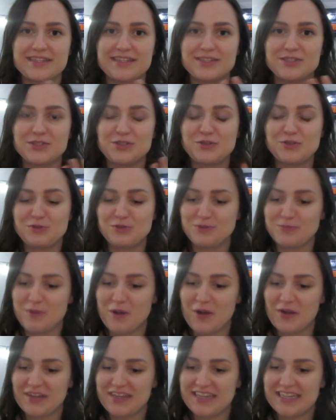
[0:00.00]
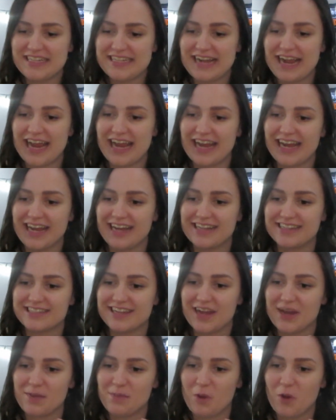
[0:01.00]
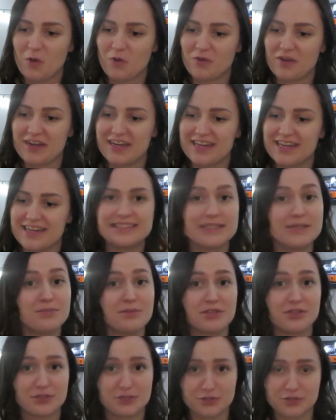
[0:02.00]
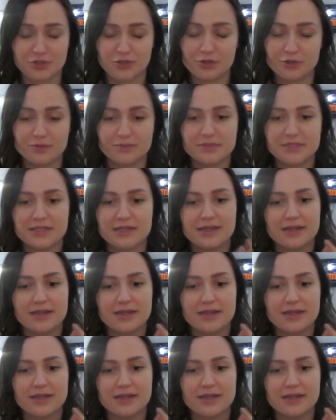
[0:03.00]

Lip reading: into Uzumaki, and I'm already deeply disturbed.